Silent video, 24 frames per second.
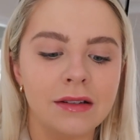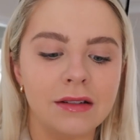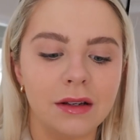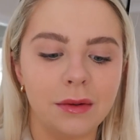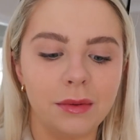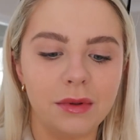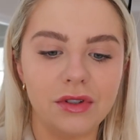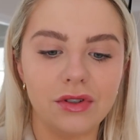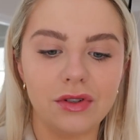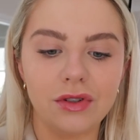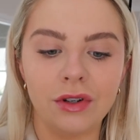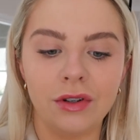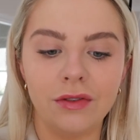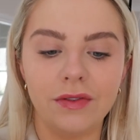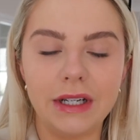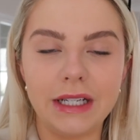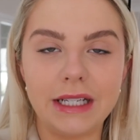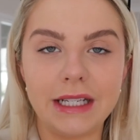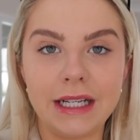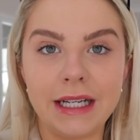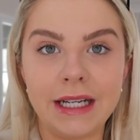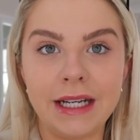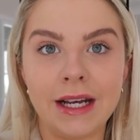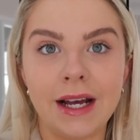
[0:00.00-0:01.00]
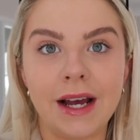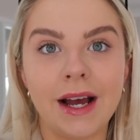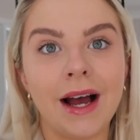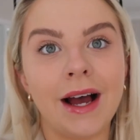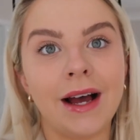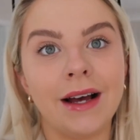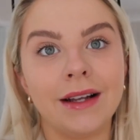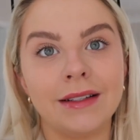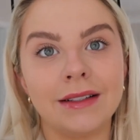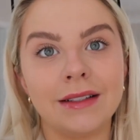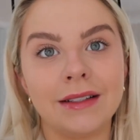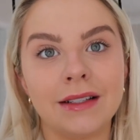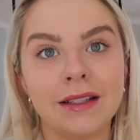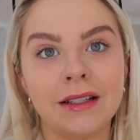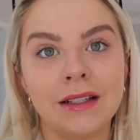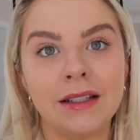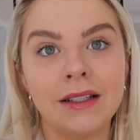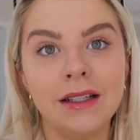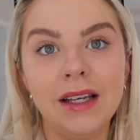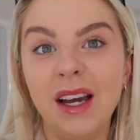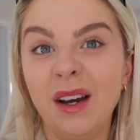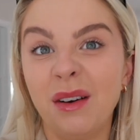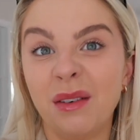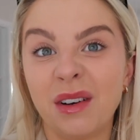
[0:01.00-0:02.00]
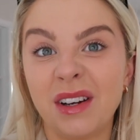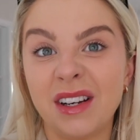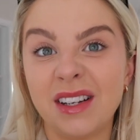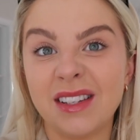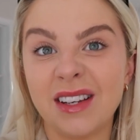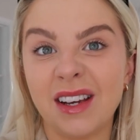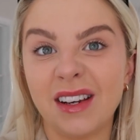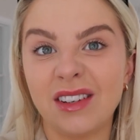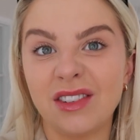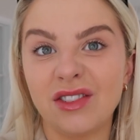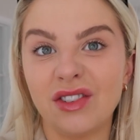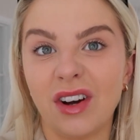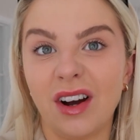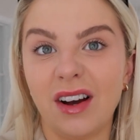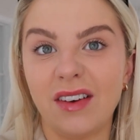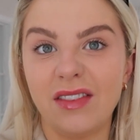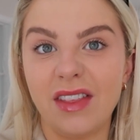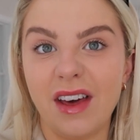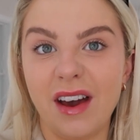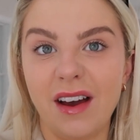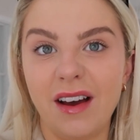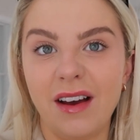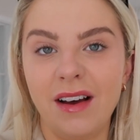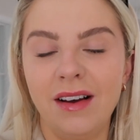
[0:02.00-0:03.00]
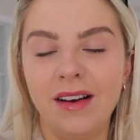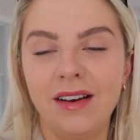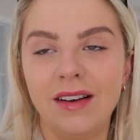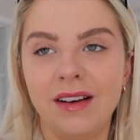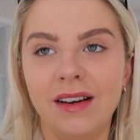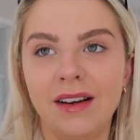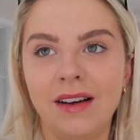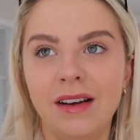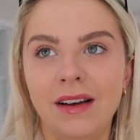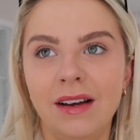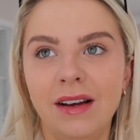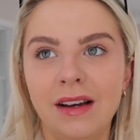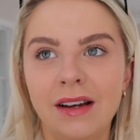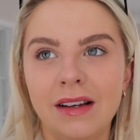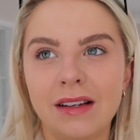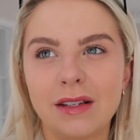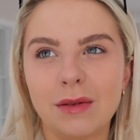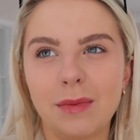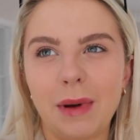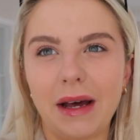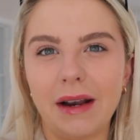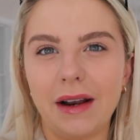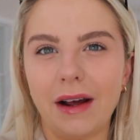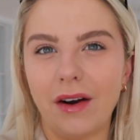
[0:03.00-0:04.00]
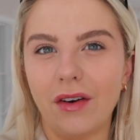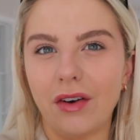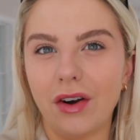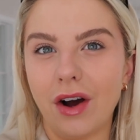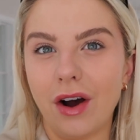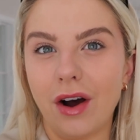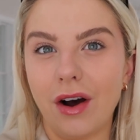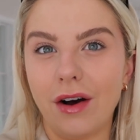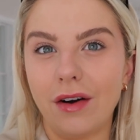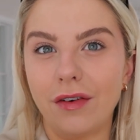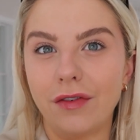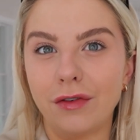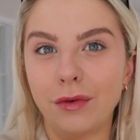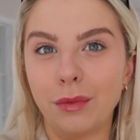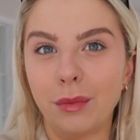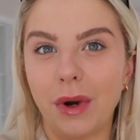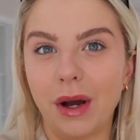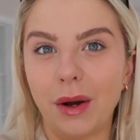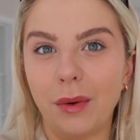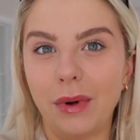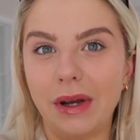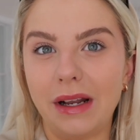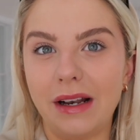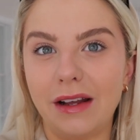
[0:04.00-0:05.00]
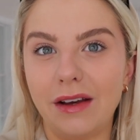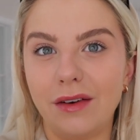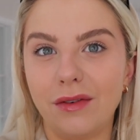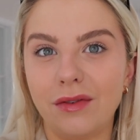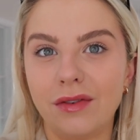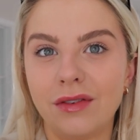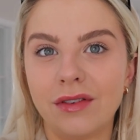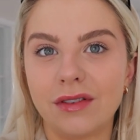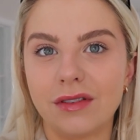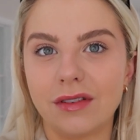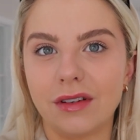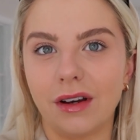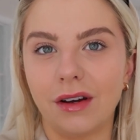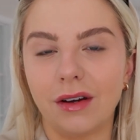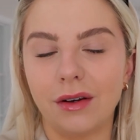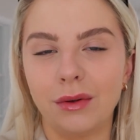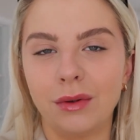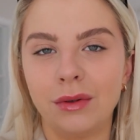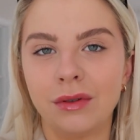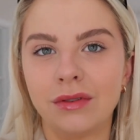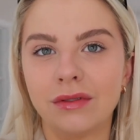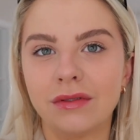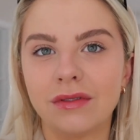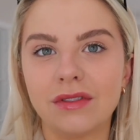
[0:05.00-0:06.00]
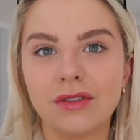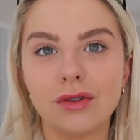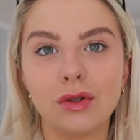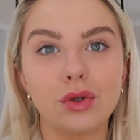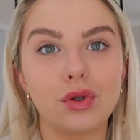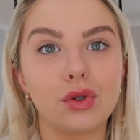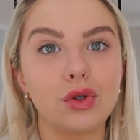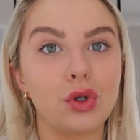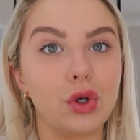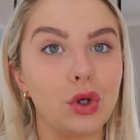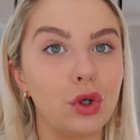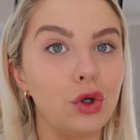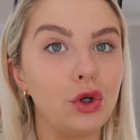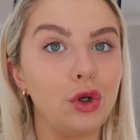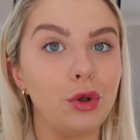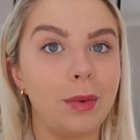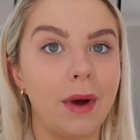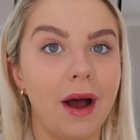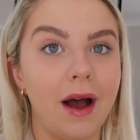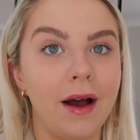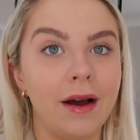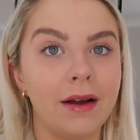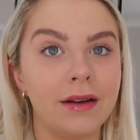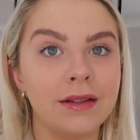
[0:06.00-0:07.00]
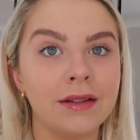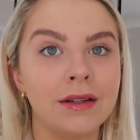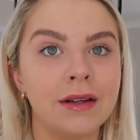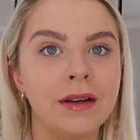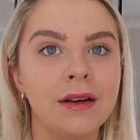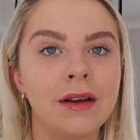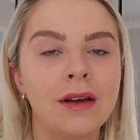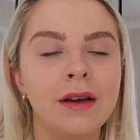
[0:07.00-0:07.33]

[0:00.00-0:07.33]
So we just got ready and yeah, we're going to take a drive there. It's about 1.5 hours from where we live, so it's not too bad.